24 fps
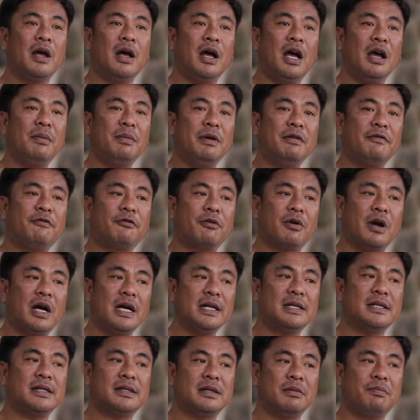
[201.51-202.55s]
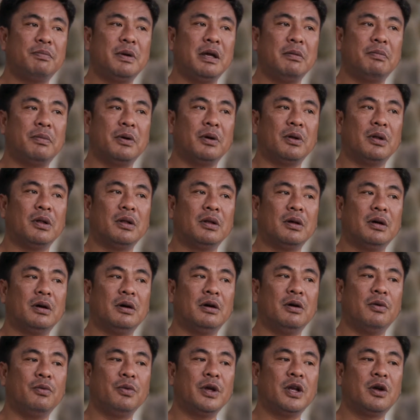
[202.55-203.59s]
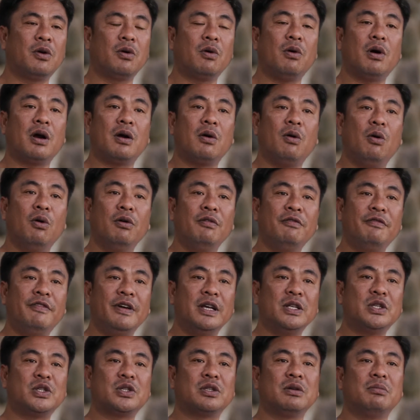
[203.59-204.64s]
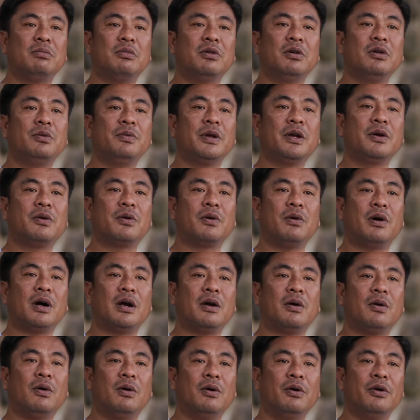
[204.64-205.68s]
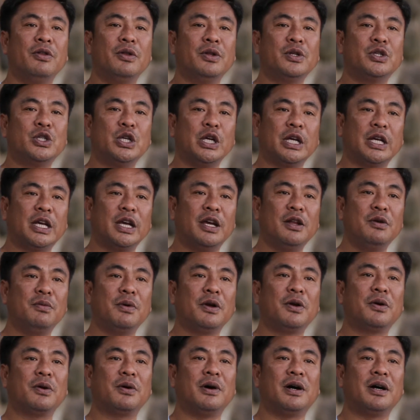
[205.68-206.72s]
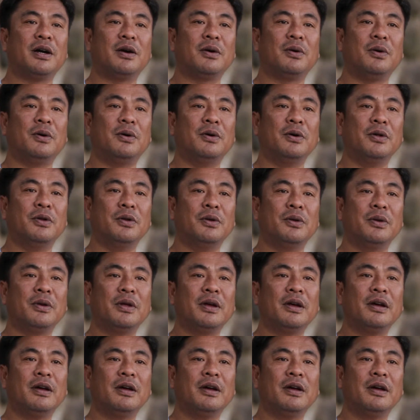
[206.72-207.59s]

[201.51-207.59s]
I mean, for us as a people, we grow our own vegetable, we grow our own chicken, we grow our own